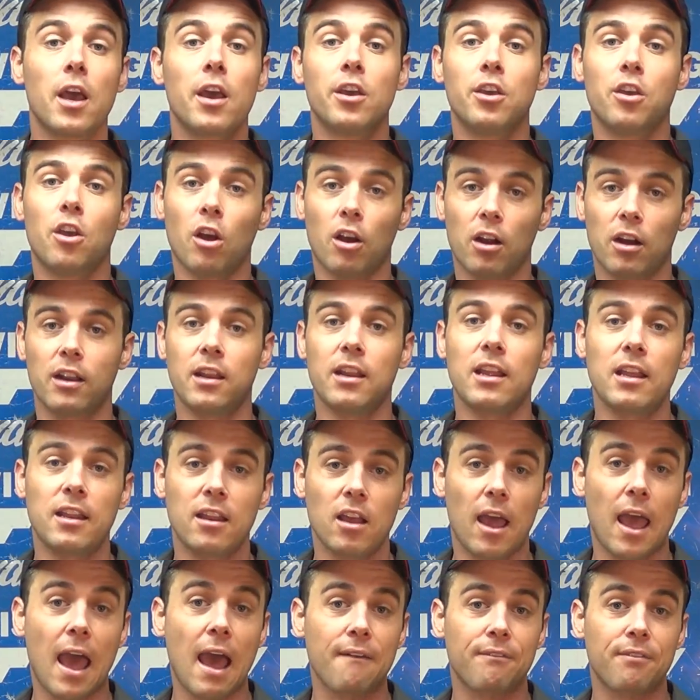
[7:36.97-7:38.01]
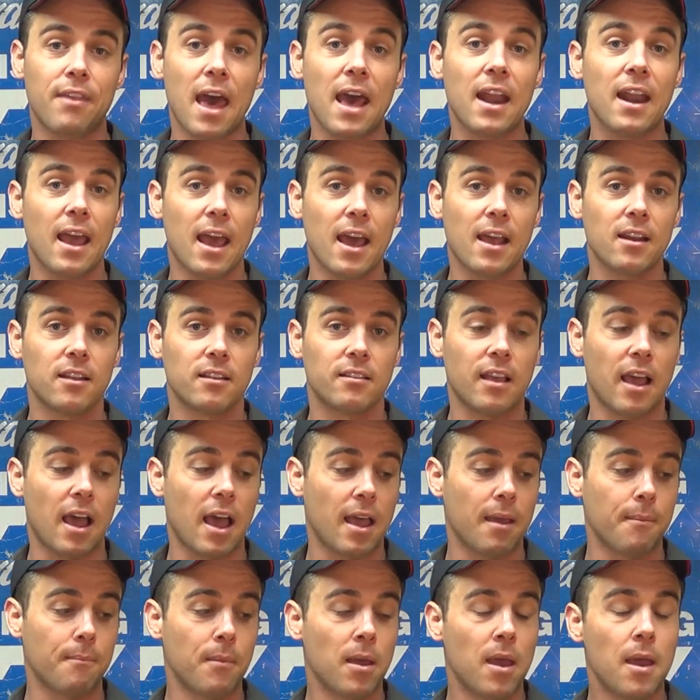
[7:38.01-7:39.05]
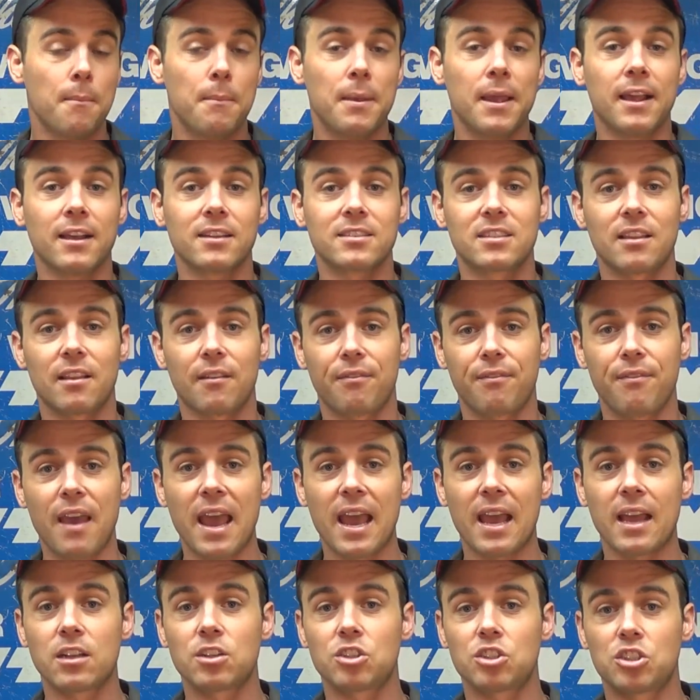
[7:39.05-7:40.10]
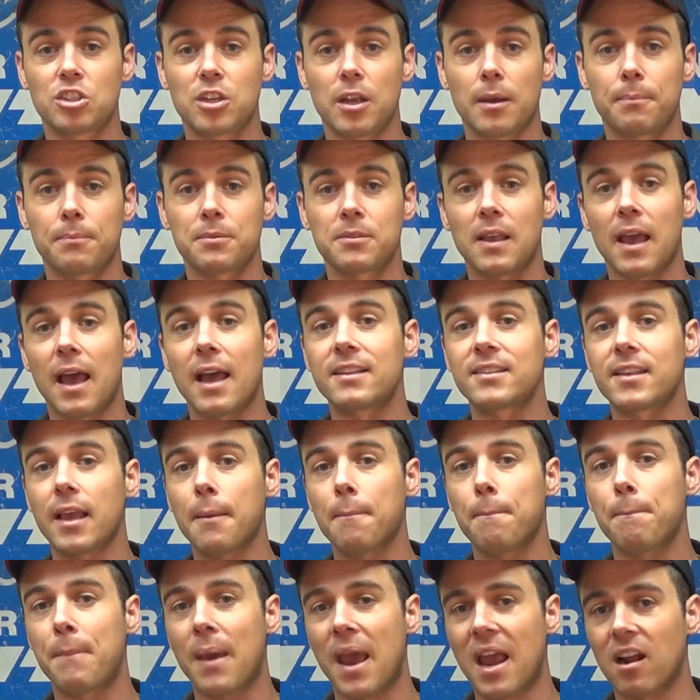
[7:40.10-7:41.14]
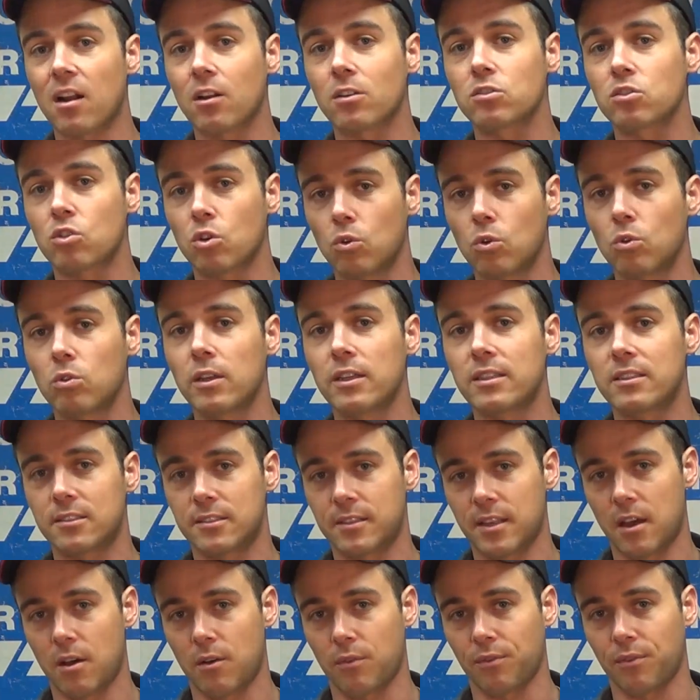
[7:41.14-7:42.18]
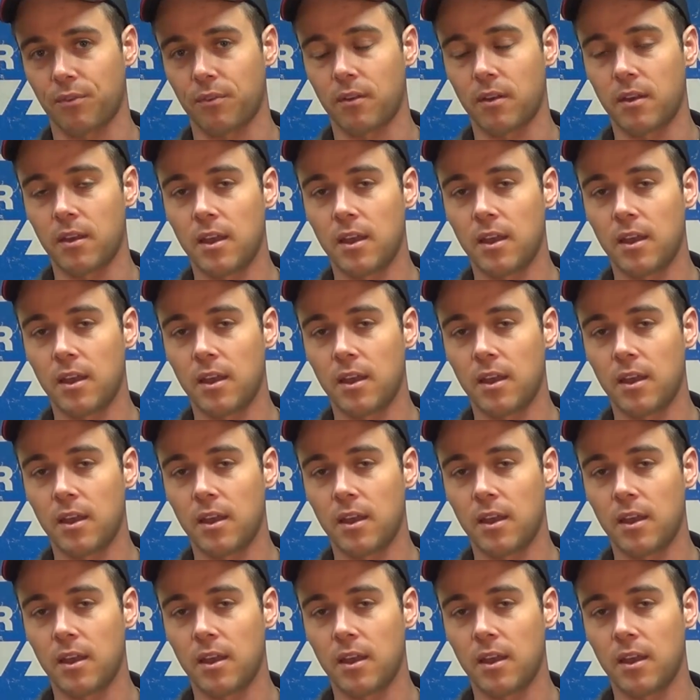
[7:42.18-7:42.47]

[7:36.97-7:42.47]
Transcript: you're going to need to have that ahead of time because the fan ships as a bare tool itself.